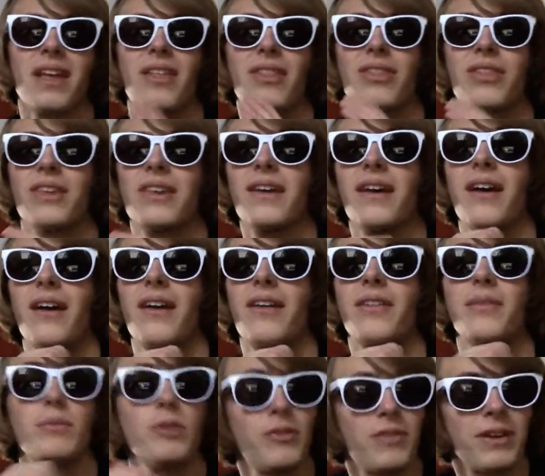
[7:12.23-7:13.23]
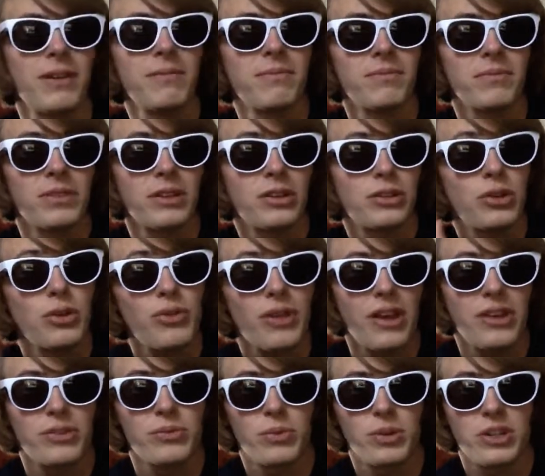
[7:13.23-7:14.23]
the movie
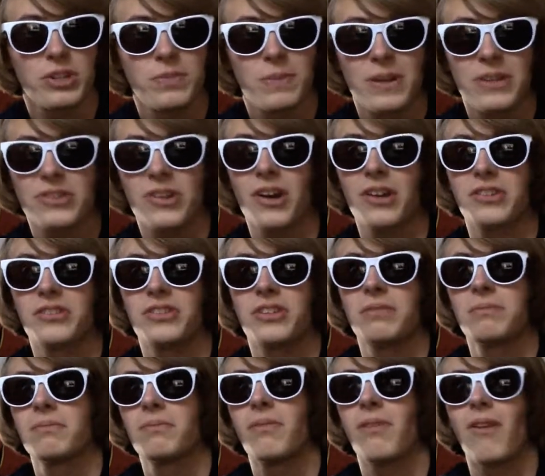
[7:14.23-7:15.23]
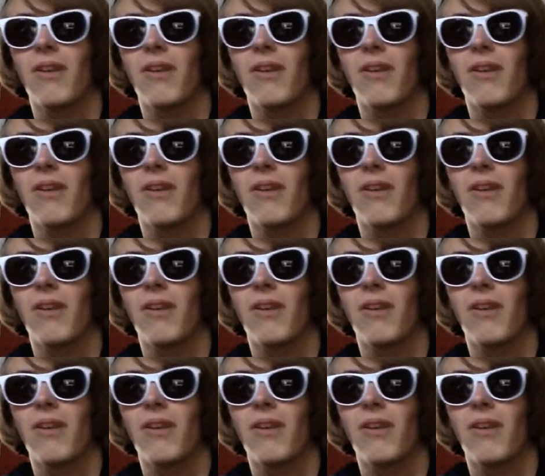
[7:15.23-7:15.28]
2001 A Space Odyssey,